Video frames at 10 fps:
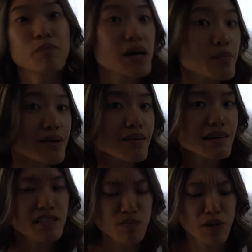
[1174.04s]
maybe
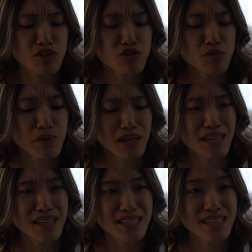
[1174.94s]
it's special
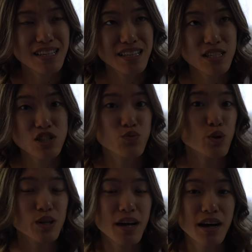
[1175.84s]
because these
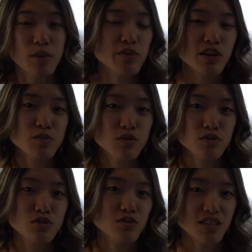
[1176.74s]
were not applicable
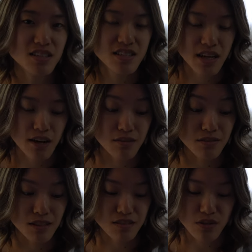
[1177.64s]
to the discount,
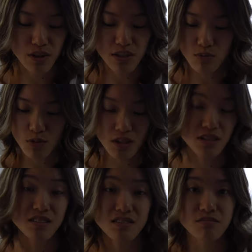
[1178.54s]
so I
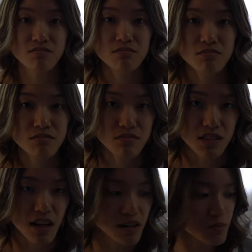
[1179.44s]
wanted to
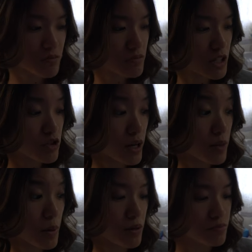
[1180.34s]
get them and try
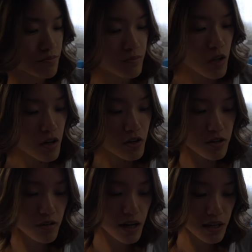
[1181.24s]
them out.
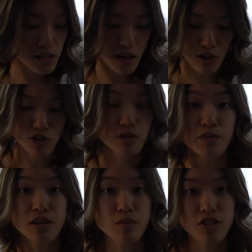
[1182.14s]
So that is actually
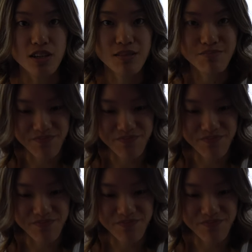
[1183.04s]
pretty much it.